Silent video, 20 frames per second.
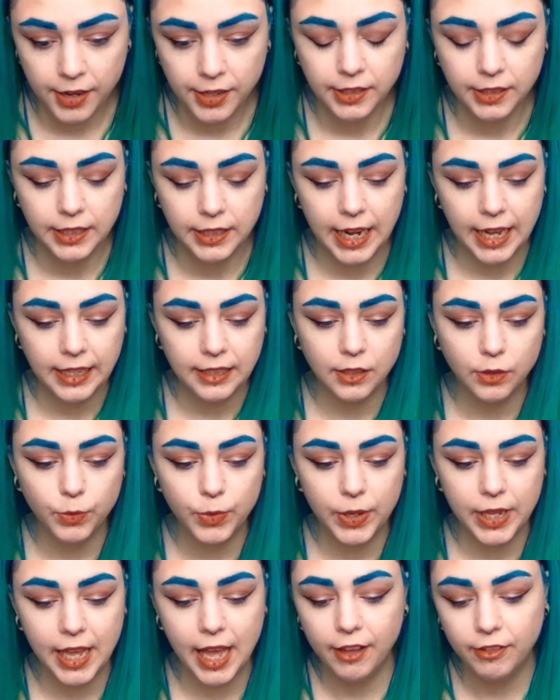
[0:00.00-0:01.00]
Next
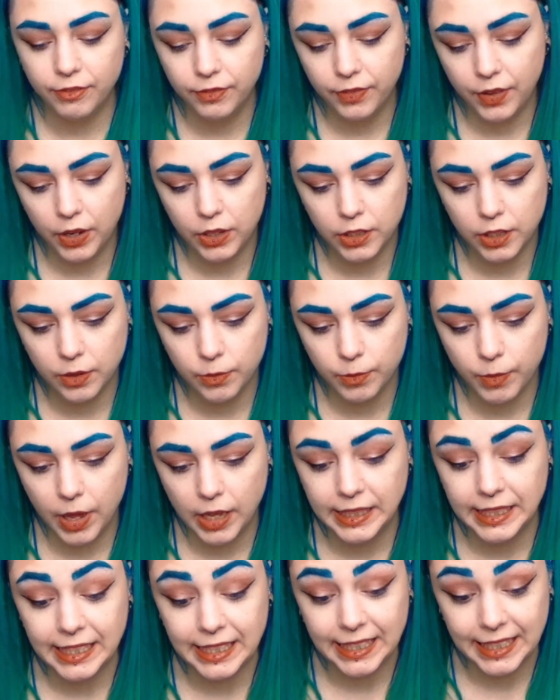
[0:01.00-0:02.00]
we have volume
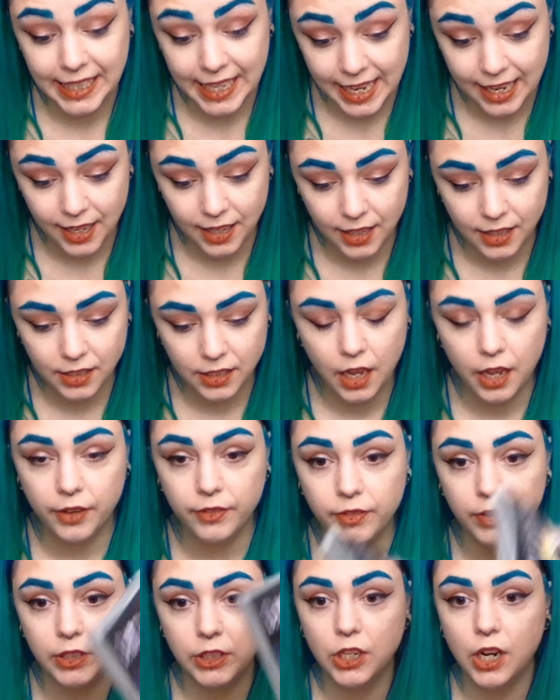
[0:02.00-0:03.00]
6
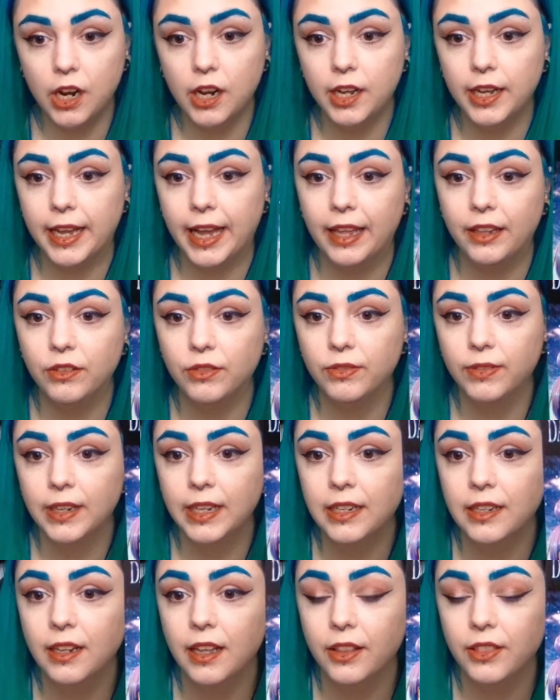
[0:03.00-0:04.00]
of Dark
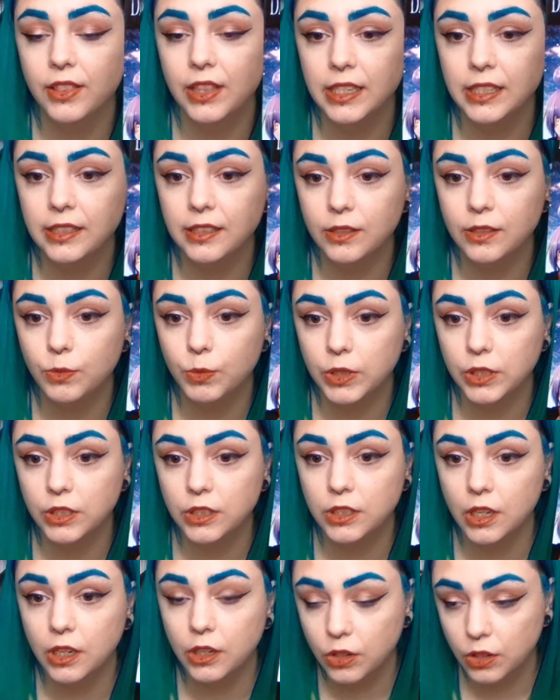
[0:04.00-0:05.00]
Gathering. This was
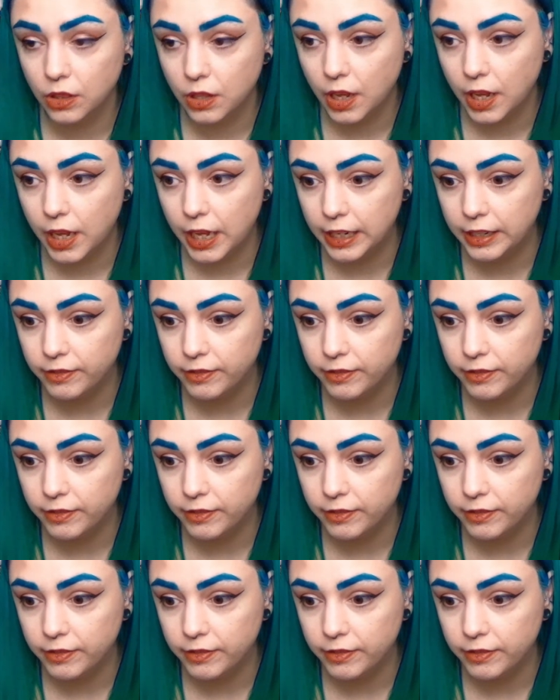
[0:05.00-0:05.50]
another early